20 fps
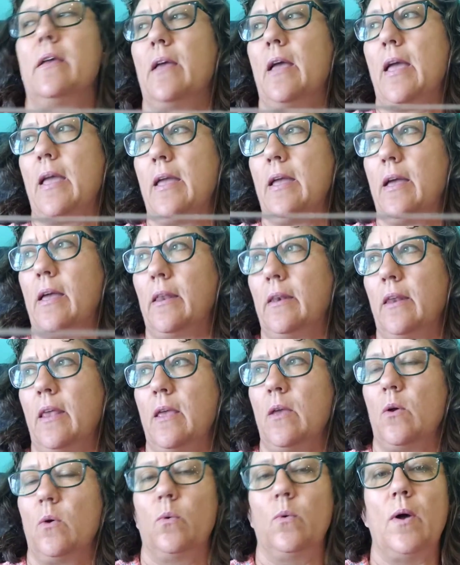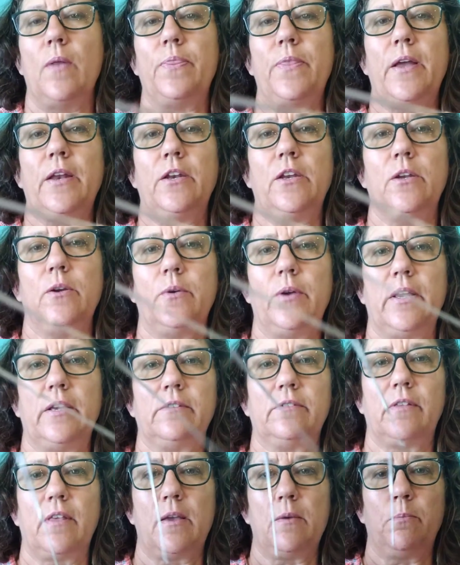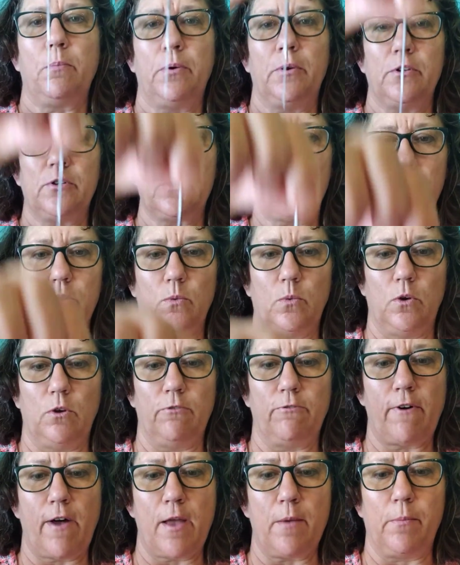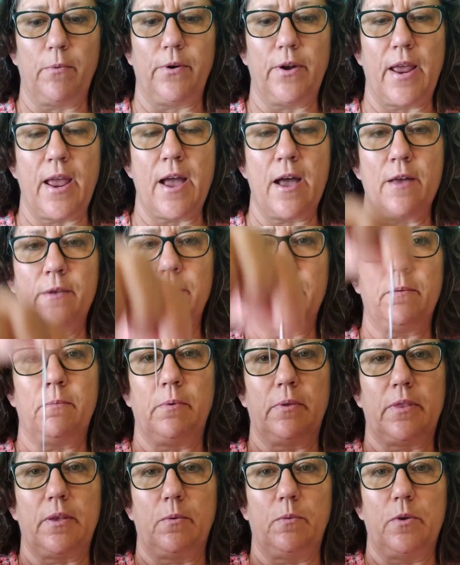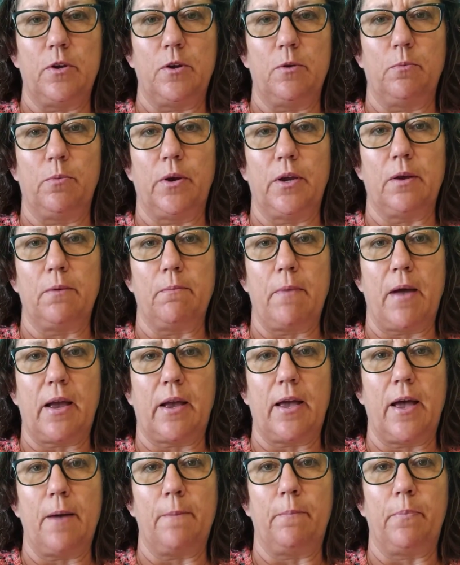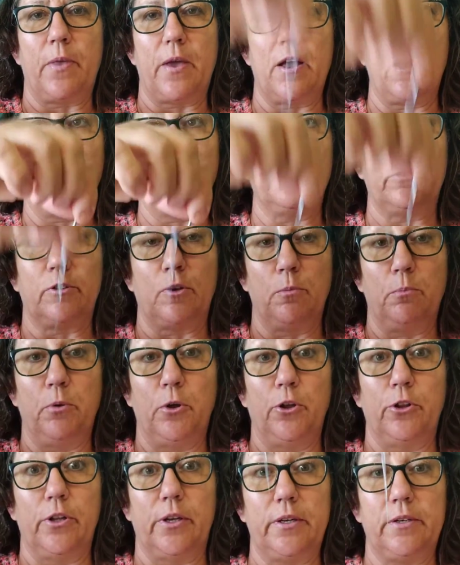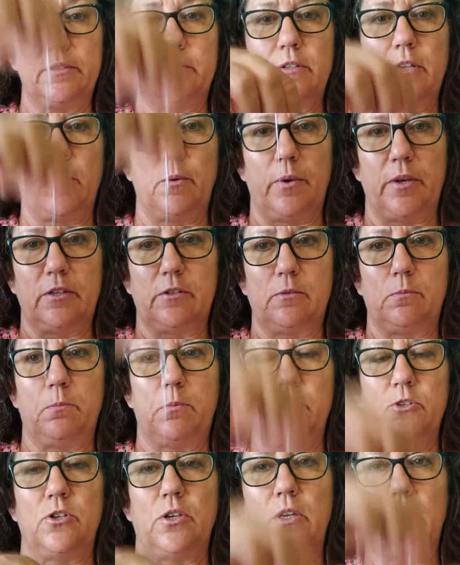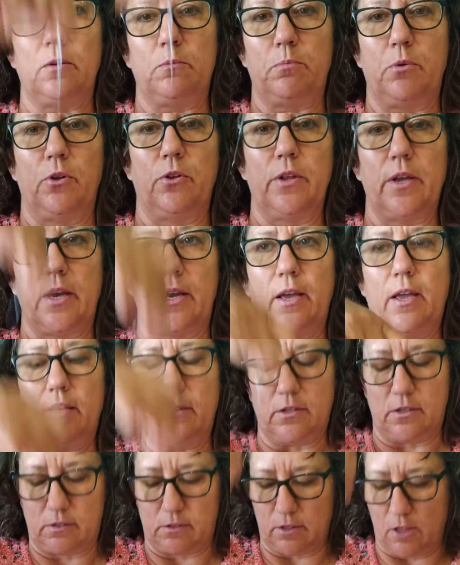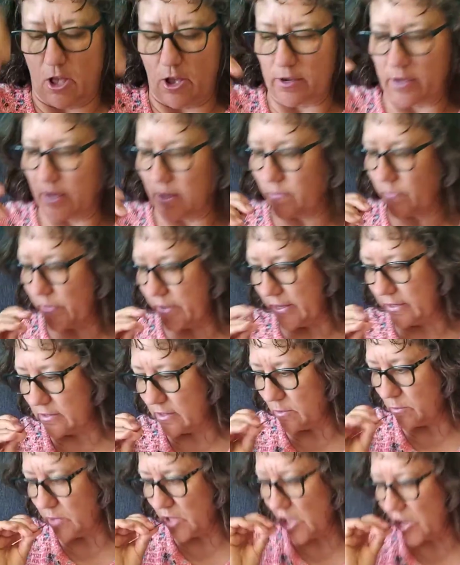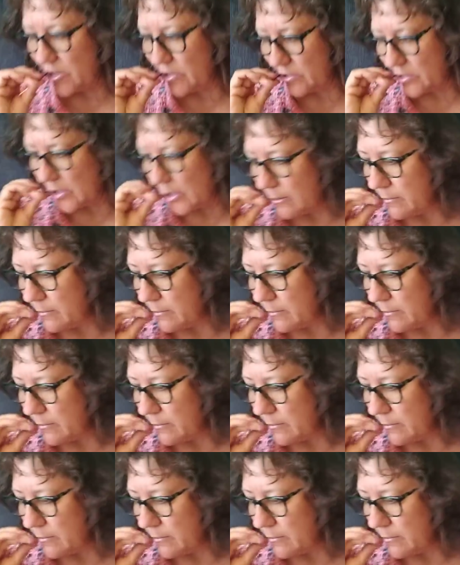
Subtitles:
And what they do is they push the wool fiber down, but then when you bring it back up, they also pull it. So it's pushing and pulling and just locking things in place.